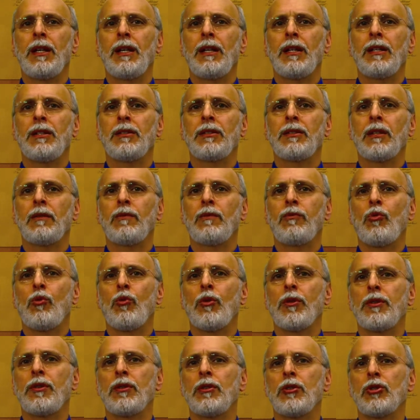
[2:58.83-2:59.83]
set
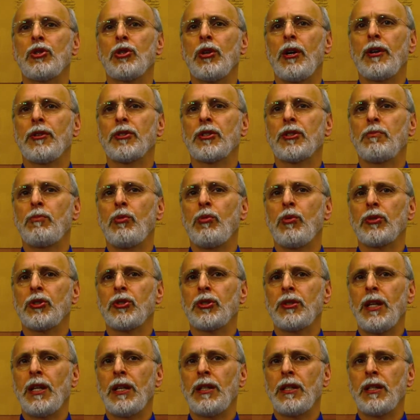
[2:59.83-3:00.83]
forth in the Child Support
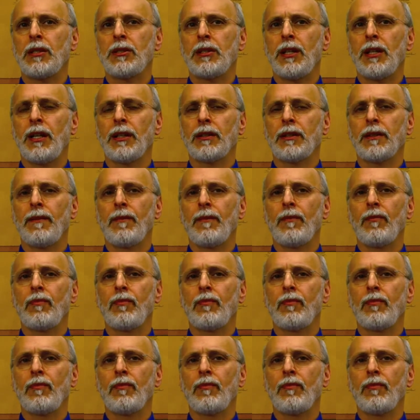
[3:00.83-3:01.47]
Standards Act.